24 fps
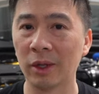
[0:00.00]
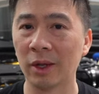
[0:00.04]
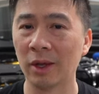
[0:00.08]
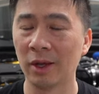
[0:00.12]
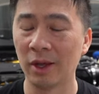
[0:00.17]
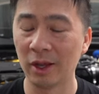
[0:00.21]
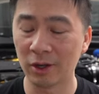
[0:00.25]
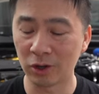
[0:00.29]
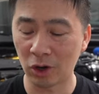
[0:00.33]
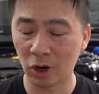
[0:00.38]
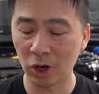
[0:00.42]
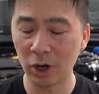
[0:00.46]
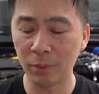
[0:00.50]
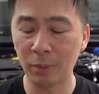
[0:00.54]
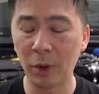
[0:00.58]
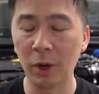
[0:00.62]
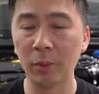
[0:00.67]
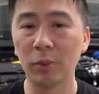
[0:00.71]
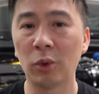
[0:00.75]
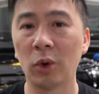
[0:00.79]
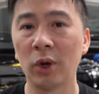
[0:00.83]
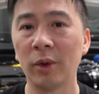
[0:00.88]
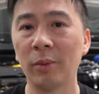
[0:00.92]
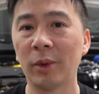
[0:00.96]
It's hard to
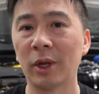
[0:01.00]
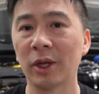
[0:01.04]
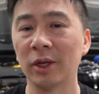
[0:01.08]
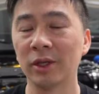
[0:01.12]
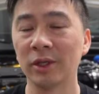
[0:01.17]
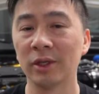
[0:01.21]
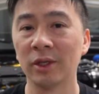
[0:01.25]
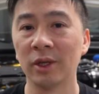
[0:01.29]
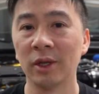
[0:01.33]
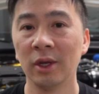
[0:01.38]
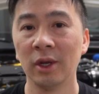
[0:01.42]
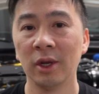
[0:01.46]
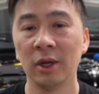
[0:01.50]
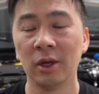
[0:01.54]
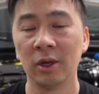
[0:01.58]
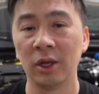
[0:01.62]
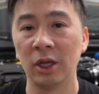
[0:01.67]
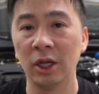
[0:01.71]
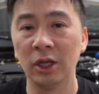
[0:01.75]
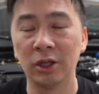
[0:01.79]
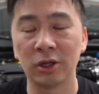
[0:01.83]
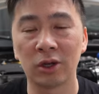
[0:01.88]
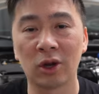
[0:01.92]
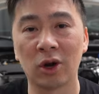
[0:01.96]
pinpoint because
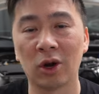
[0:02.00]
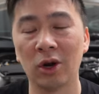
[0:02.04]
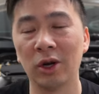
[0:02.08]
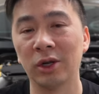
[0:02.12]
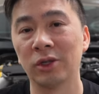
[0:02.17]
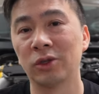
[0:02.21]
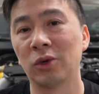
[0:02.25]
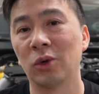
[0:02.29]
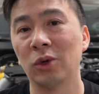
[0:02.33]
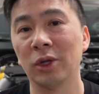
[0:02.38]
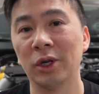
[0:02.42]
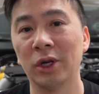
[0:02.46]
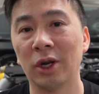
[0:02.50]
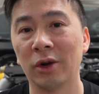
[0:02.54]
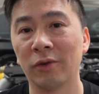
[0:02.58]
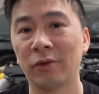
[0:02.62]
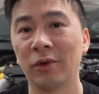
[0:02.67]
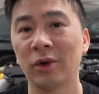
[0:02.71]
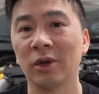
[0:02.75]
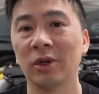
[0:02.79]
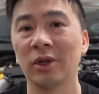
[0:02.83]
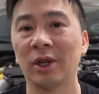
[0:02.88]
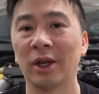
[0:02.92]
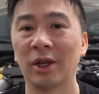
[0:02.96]
each car is totally
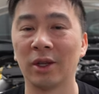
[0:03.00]
different.